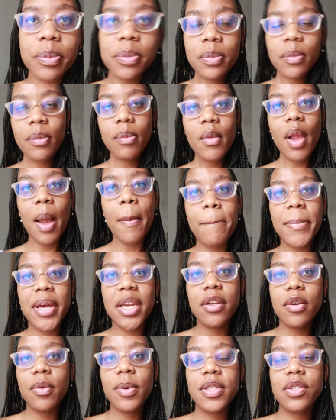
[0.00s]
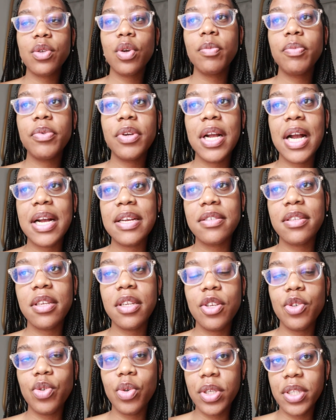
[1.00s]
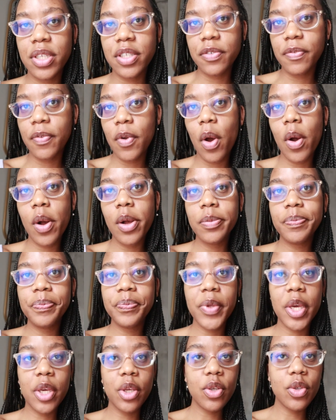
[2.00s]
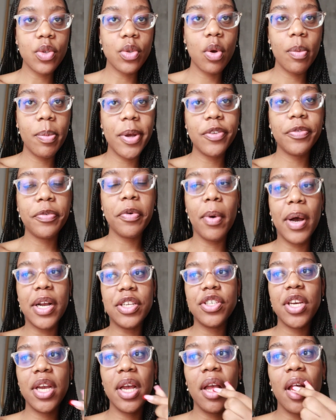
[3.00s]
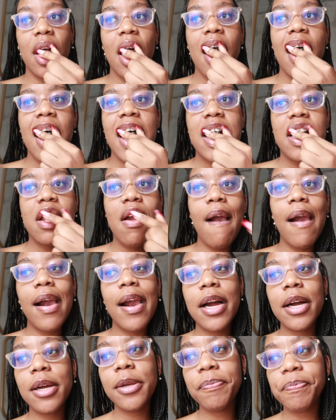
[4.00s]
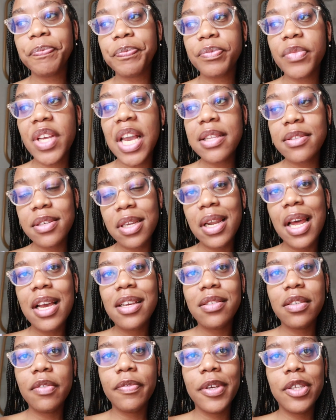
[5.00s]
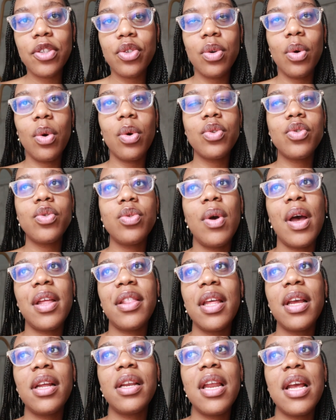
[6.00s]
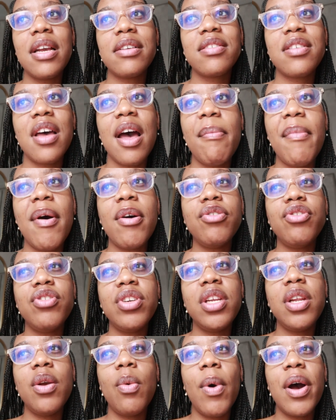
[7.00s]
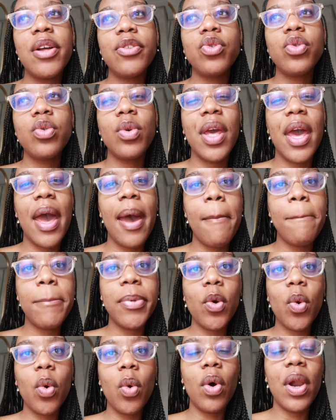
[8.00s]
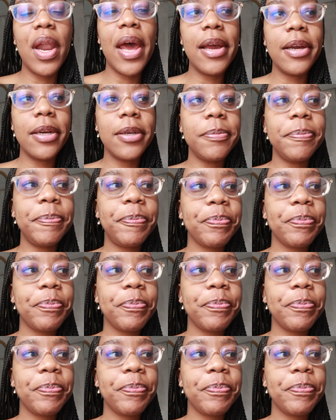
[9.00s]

But anyways, hope you guys did enjoy this vlog. Thank you so much for watching. It's a nice event to go to. I think next time I would really want to camp or like